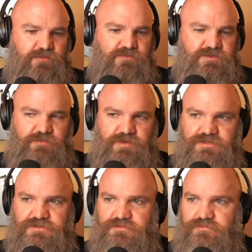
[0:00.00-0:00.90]
Somebody
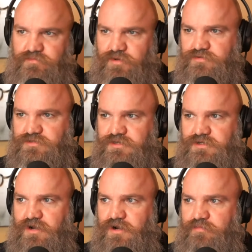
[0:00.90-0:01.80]
posted it
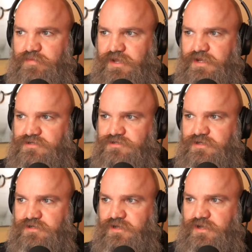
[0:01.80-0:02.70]
on our page,
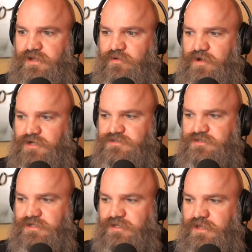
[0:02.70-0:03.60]
and I watched
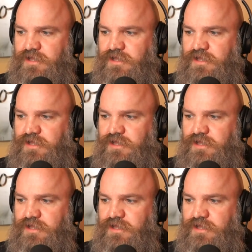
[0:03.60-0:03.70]
it,